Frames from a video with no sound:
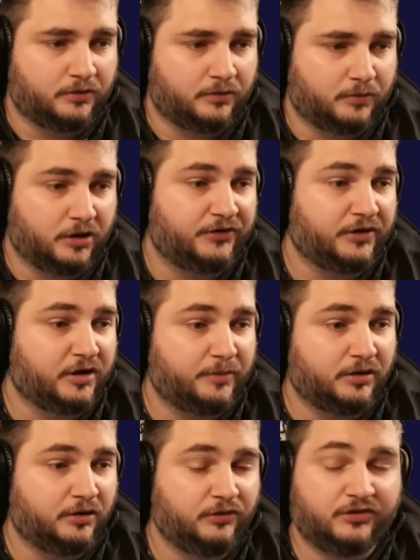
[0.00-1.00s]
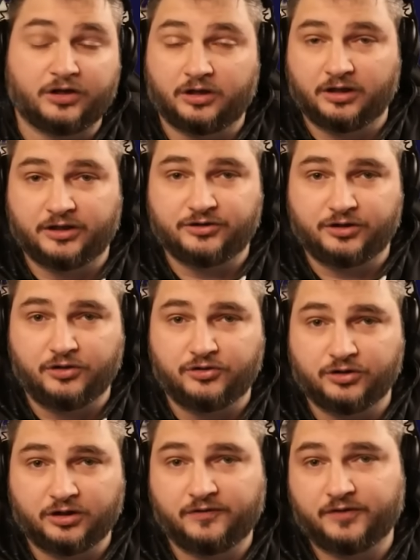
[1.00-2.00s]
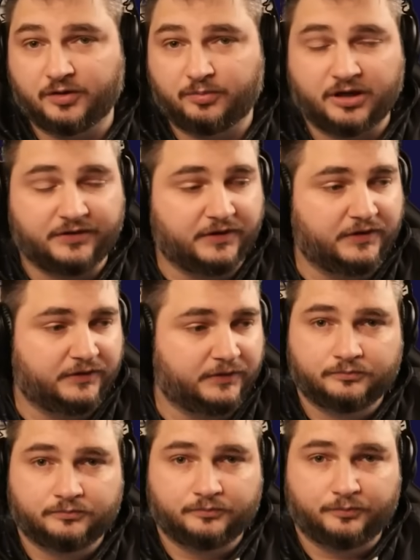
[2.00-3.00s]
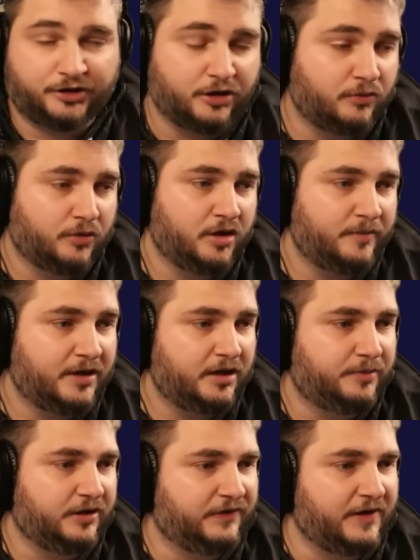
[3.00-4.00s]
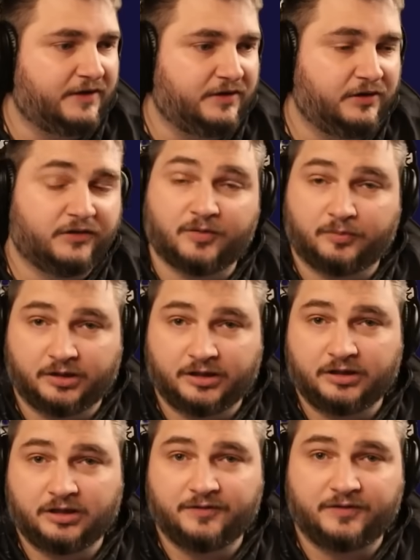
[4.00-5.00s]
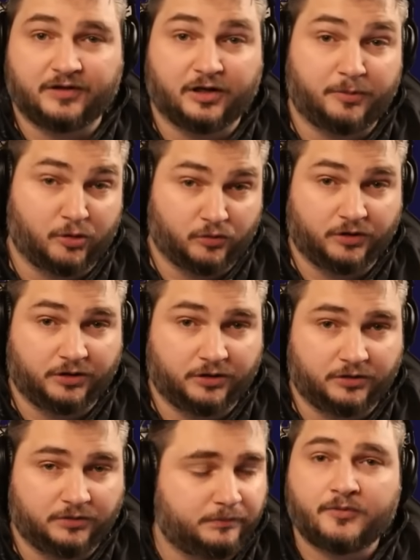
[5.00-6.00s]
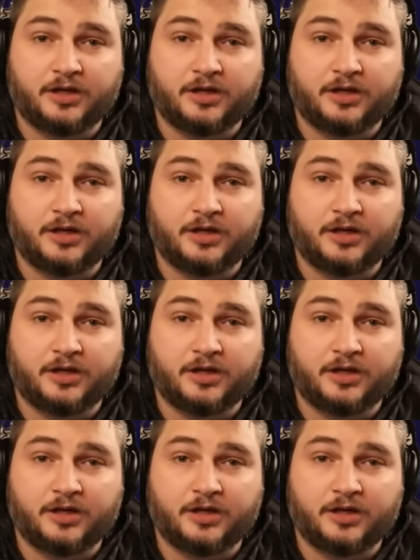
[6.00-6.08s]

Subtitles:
We're also going to be losing our Electrocution glyph in the process, but don't worry about it because that Tears of Blood glyph is going to be really good.